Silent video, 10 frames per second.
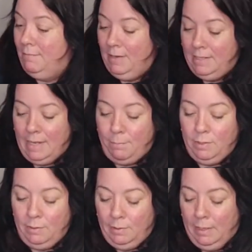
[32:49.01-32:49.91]
It's
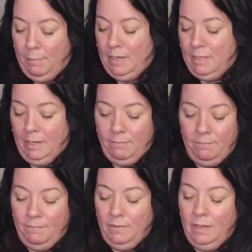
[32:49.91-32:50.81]
absolutely amazing.
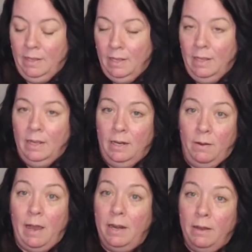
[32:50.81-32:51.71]
You know
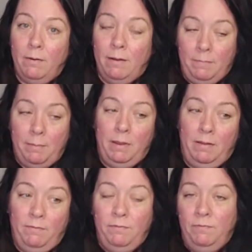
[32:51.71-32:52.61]
I'm
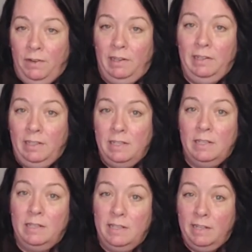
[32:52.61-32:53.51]
a fairly
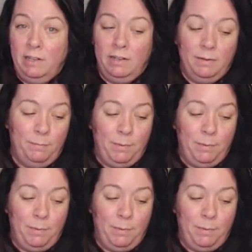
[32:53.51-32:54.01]
decent knitter,